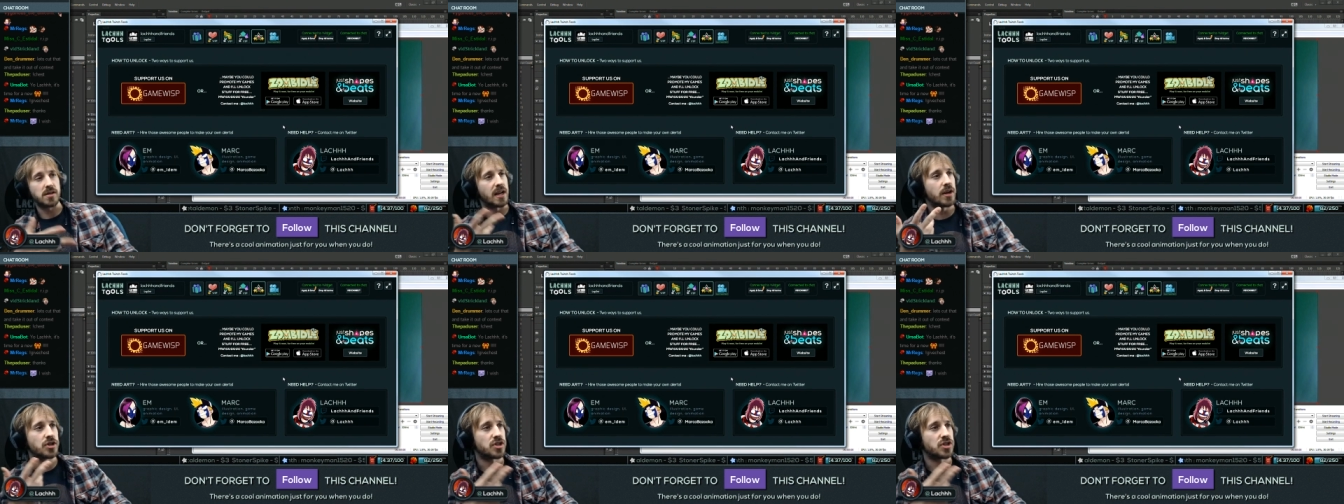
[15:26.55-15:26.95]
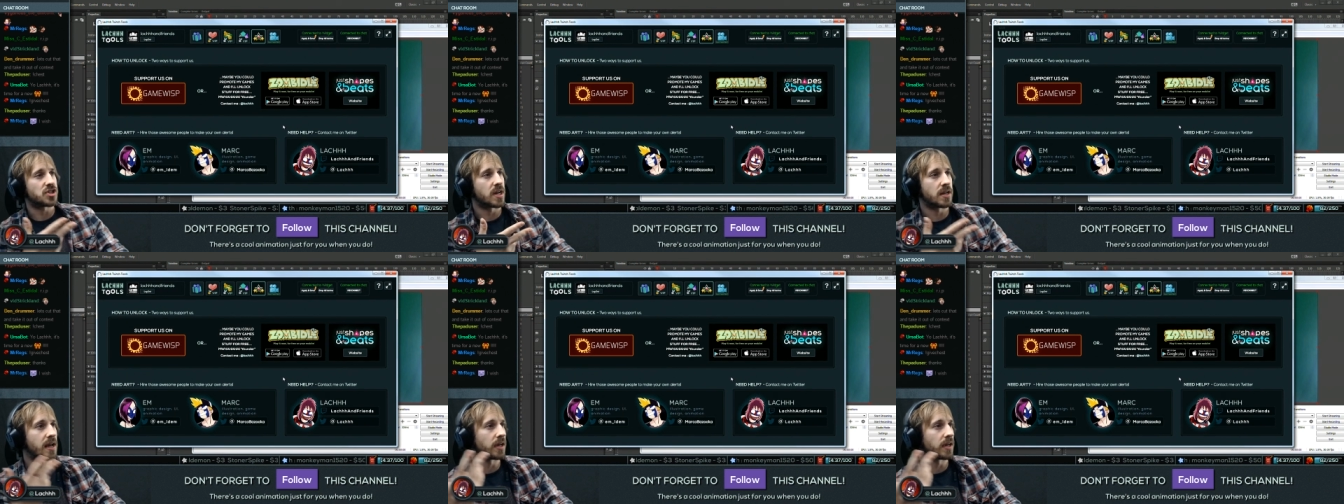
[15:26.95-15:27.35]
And I just
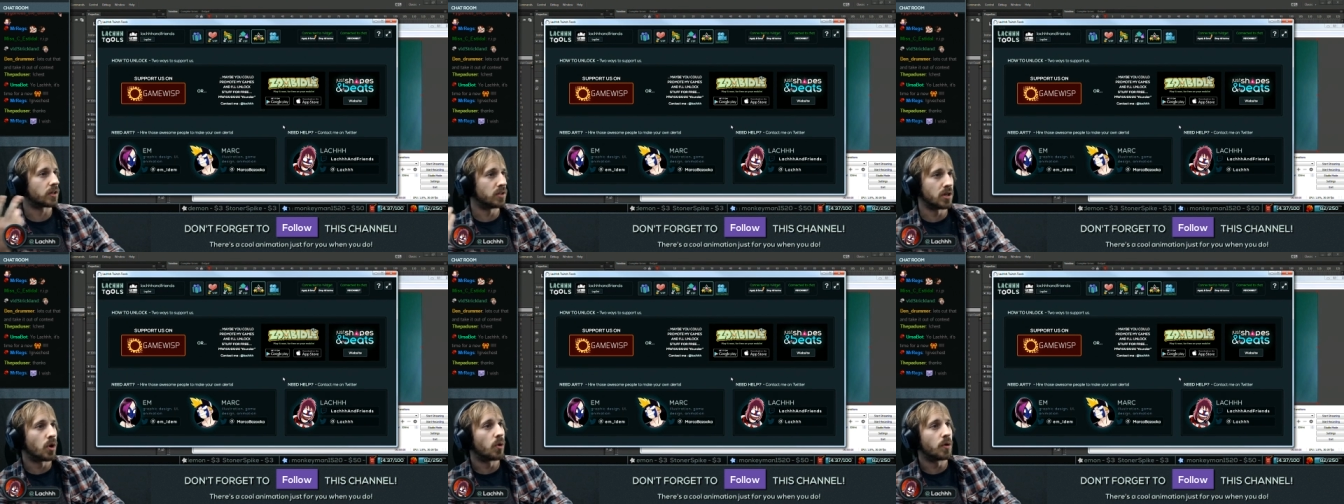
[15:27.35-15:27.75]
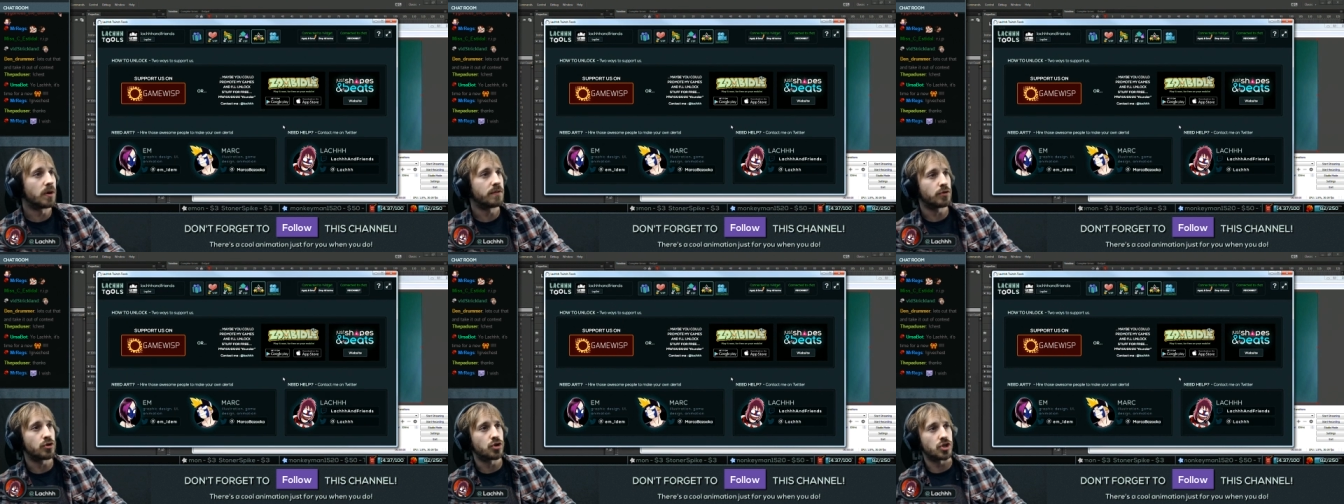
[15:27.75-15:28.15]
said like, you know,
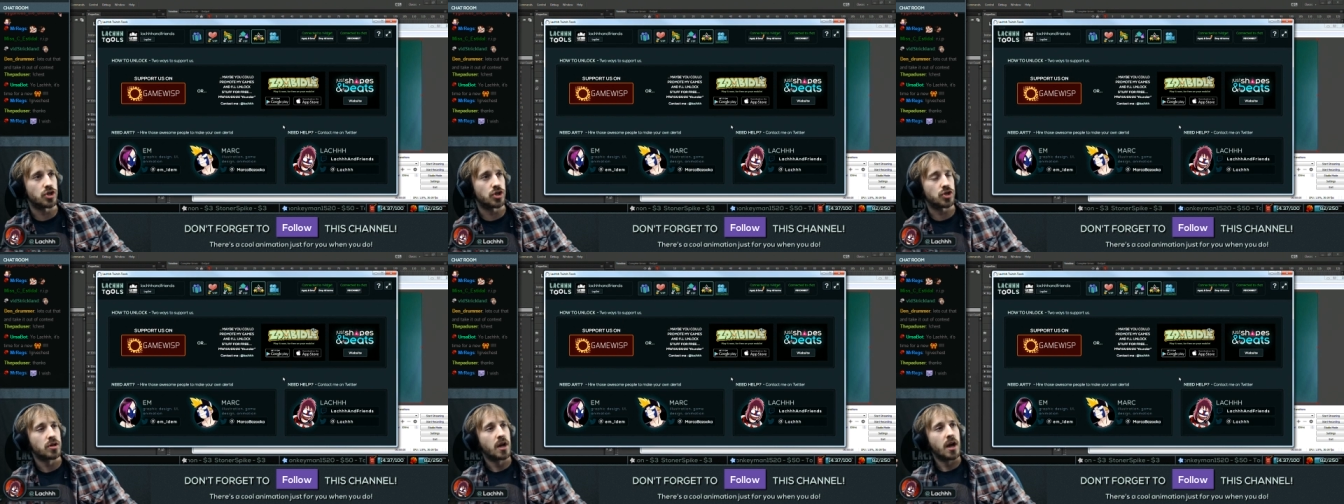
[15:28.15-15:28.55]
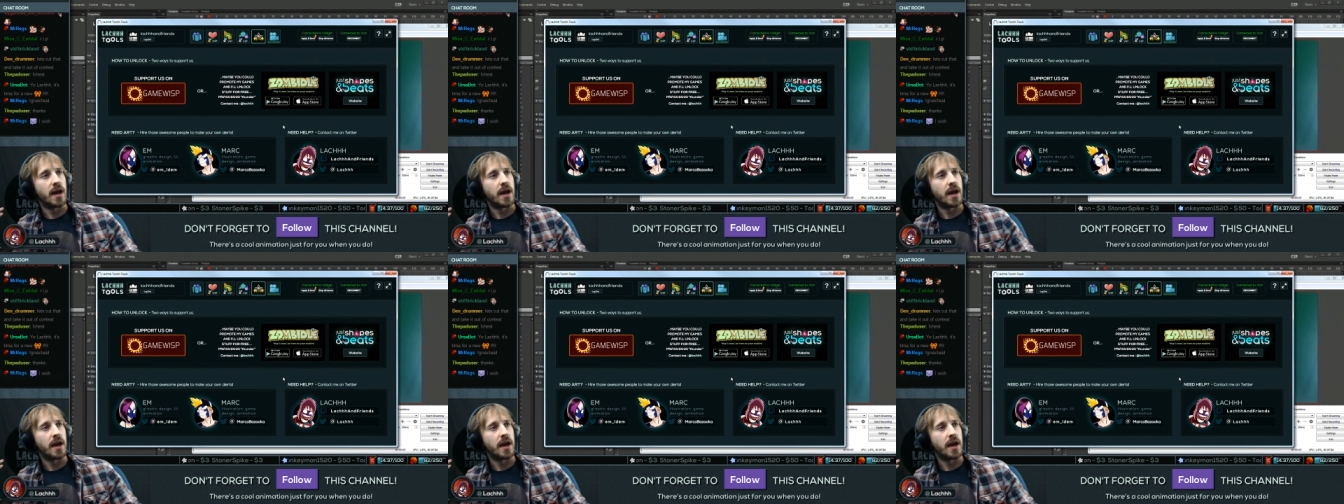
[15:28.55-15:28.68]
if you just